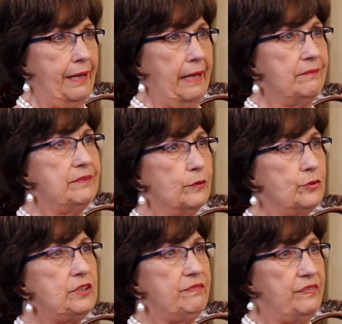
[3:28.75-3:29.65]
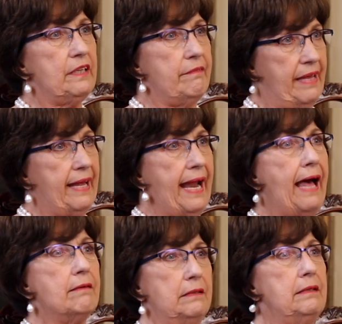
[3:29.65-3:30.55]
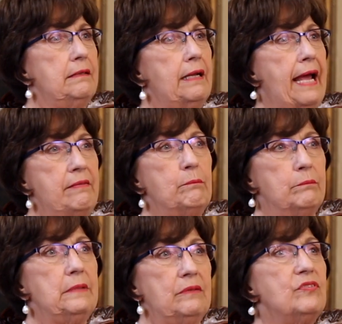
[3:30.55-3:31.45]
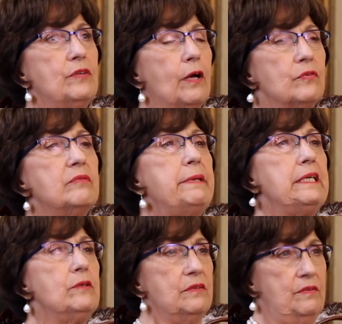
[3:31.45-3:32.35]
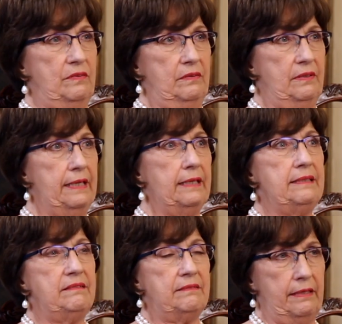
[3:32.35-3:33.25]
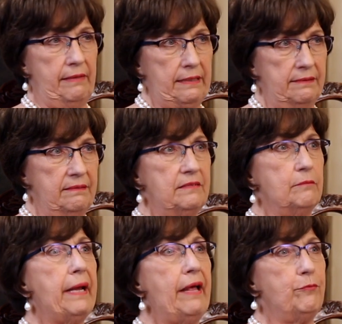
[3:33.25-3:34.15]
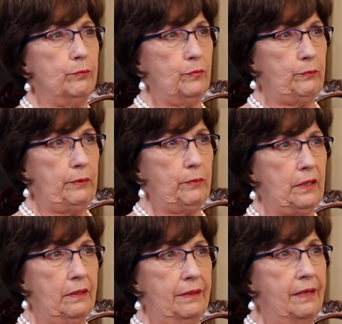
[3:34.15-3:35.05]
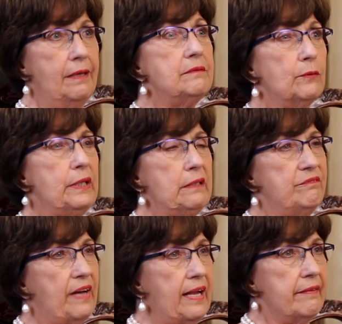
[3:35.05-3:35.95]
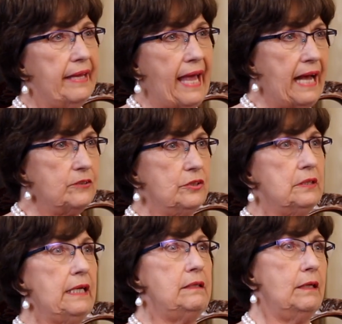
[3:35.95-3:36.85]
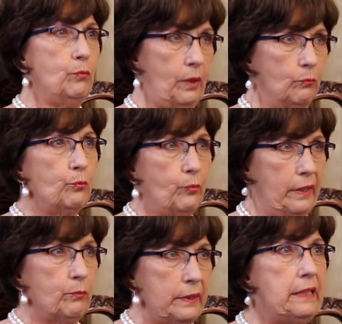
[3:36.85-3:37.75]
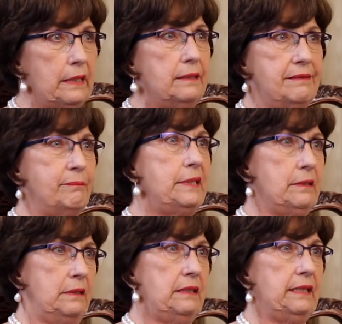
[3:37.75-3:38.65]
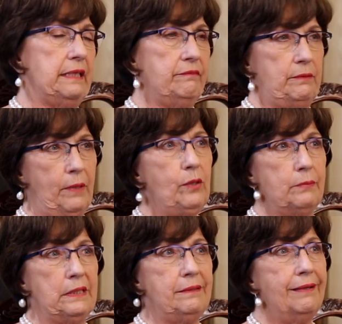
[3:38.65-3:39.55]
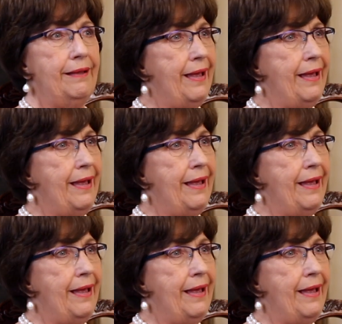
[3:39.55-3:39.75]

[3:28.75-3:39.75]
And so she figured that out and had them install speakers, at least in that distant bathroom where we were. So we could follow the action and know where we needed to be on any given moment.